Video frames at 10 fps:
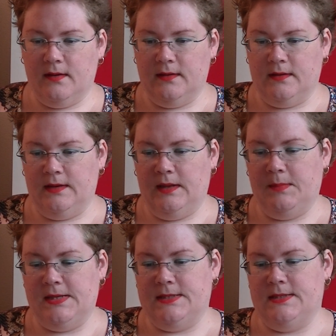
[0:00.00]
And the name
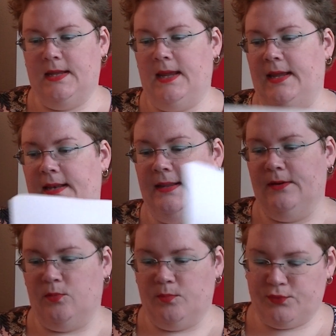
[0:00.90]
is A
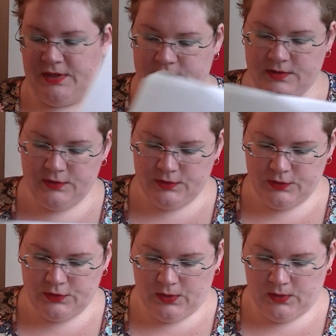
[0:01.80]
Little Princess
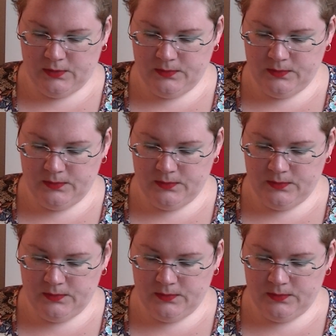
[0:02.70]
Shawl.